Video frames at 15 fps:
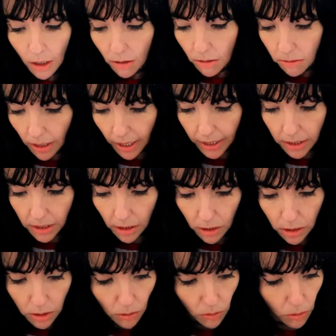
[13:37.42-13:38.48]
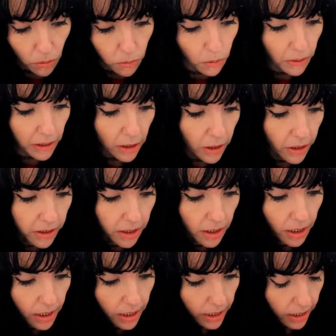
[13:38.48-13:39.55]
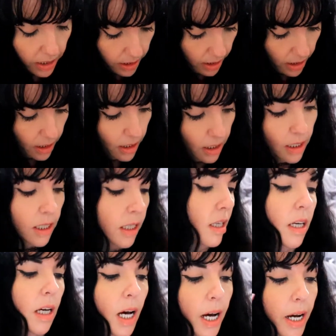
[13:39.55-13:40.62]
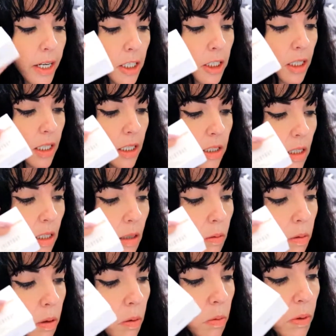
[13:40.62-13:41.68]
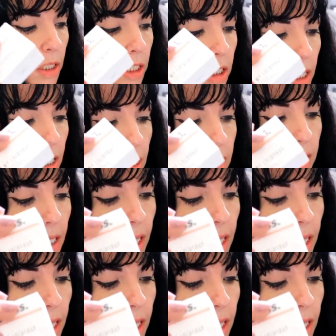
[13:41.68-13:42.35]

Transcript: Right, so we got a eyeshadow, which is